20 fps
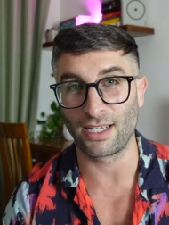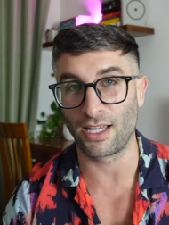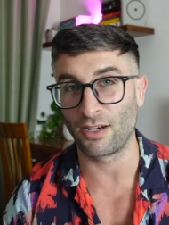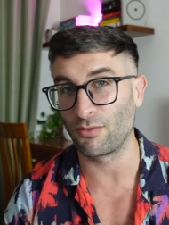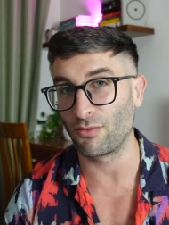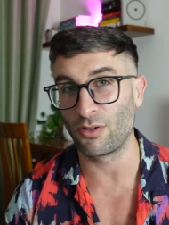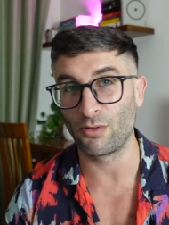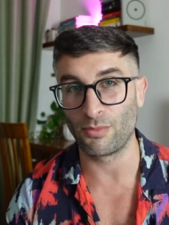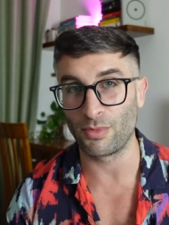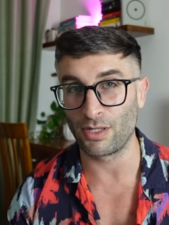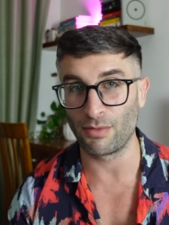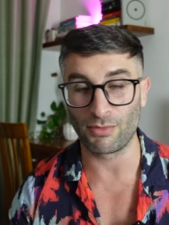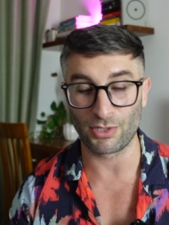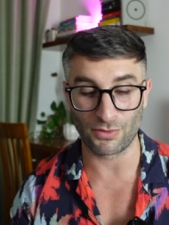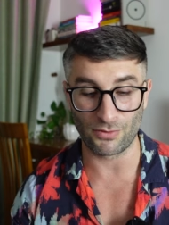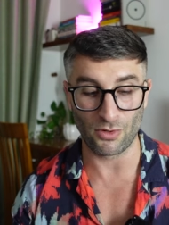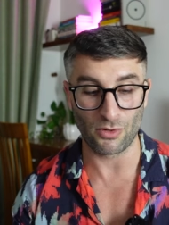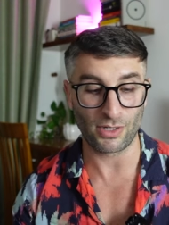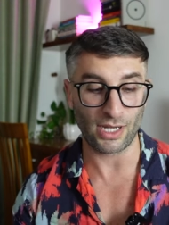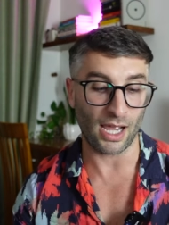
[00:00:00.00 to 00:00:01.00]
I don't know
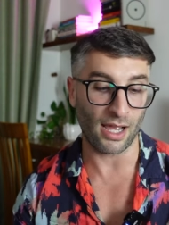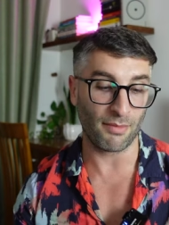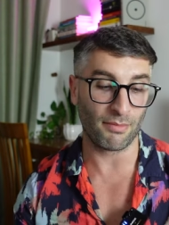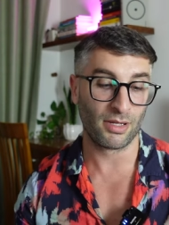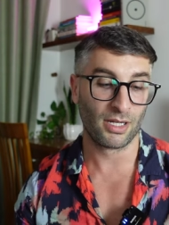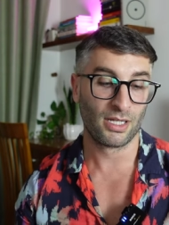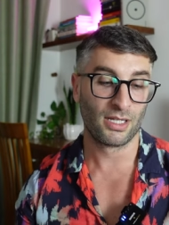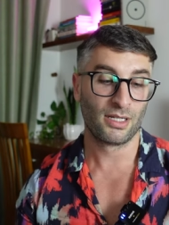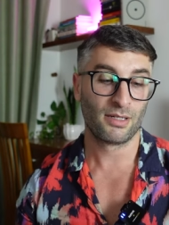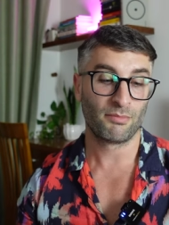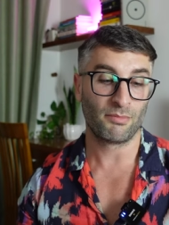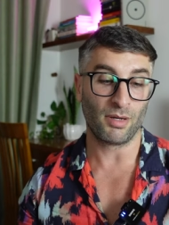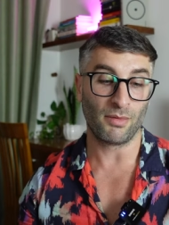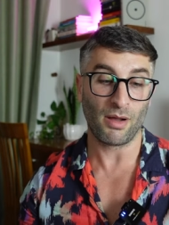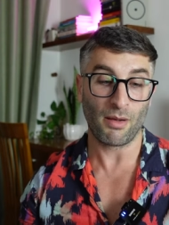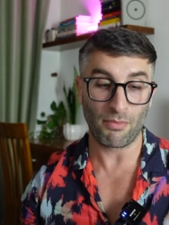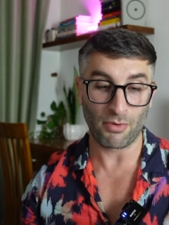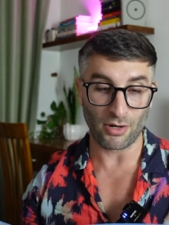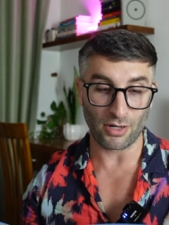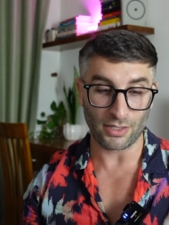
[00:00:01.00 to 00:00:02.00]
much vocab, but
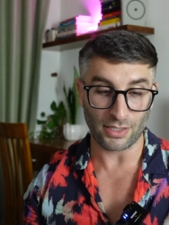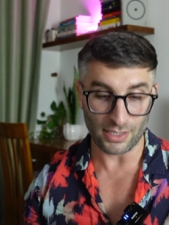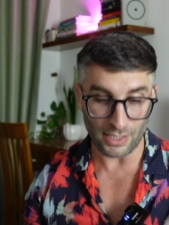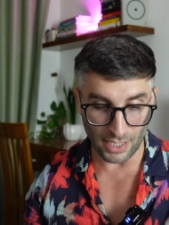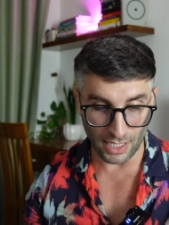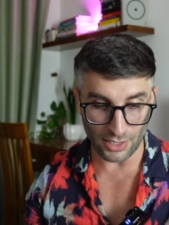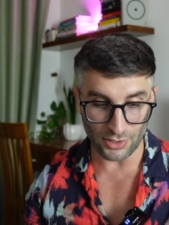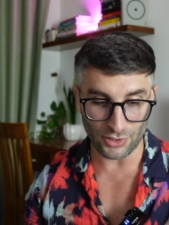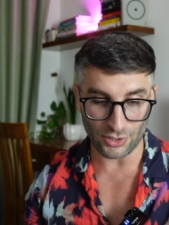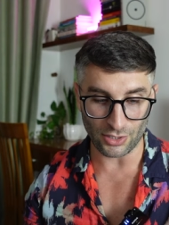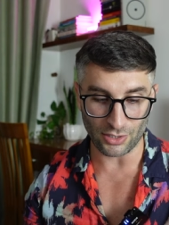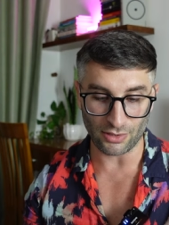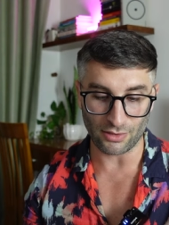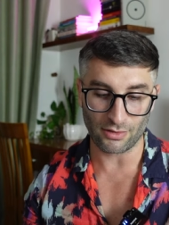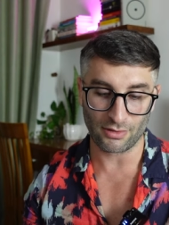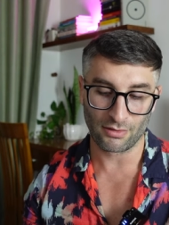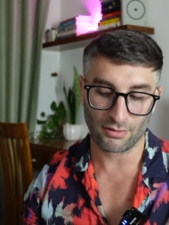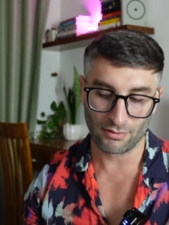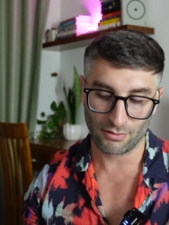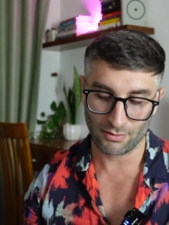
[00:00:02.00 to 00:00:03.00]
my pronunciation,
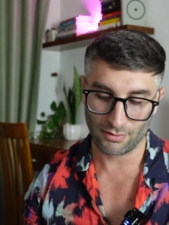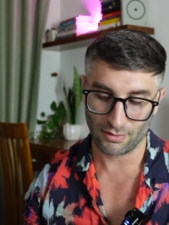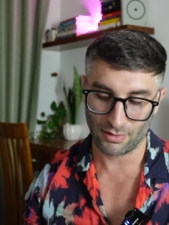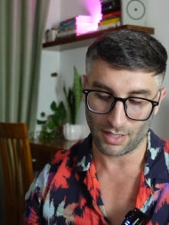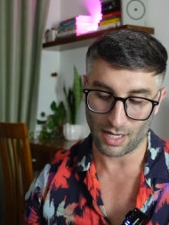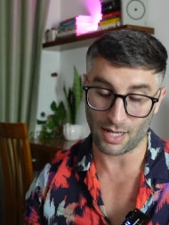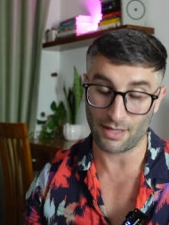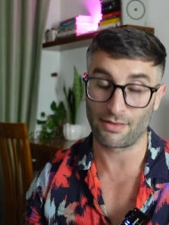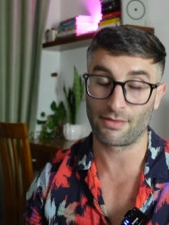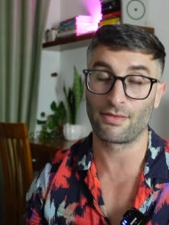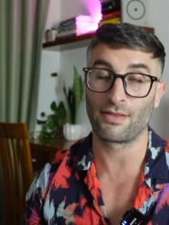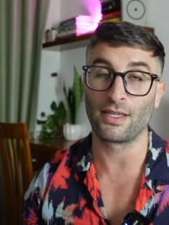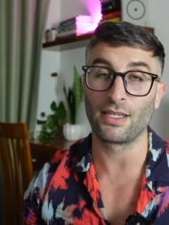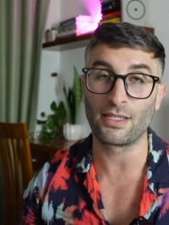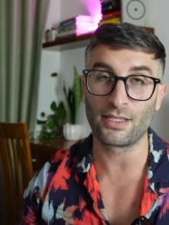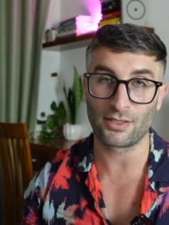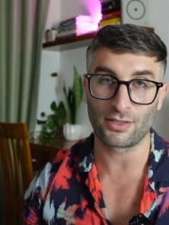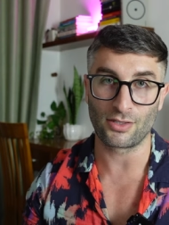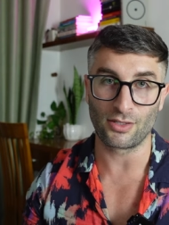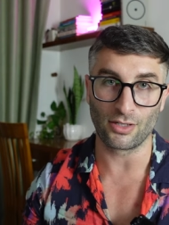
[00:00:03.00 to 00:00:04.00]
I
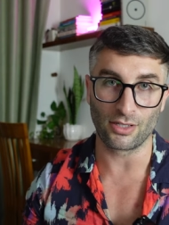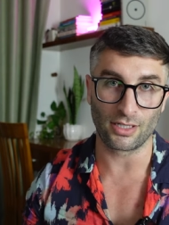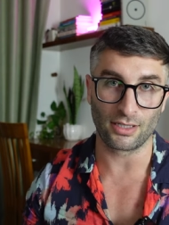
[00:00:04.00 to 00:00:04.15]
think, is good.